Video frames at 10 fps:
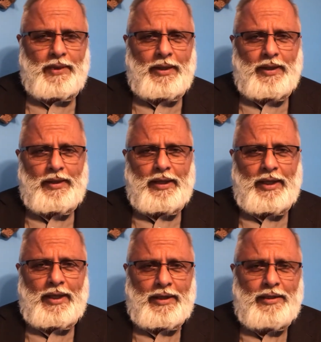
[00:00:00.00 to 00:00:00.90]
And
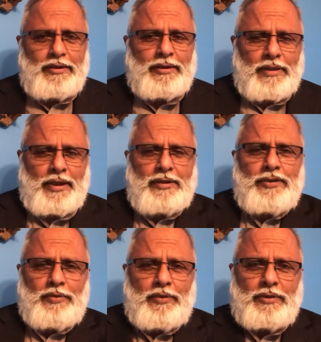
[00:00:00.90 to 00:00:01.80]
and and
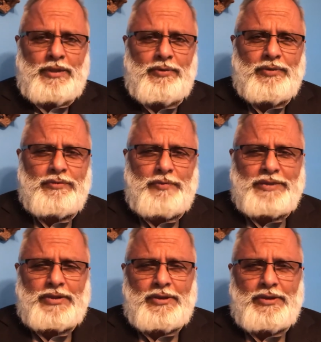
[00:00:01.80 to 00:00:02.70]
they were they were
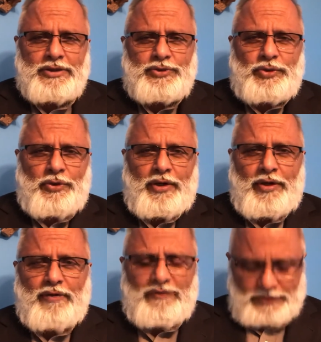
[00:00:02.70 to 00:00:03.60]
basically destroyed
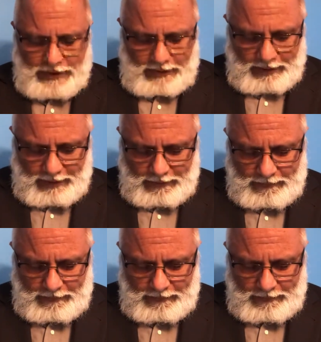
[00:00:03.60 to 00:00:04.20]
physically.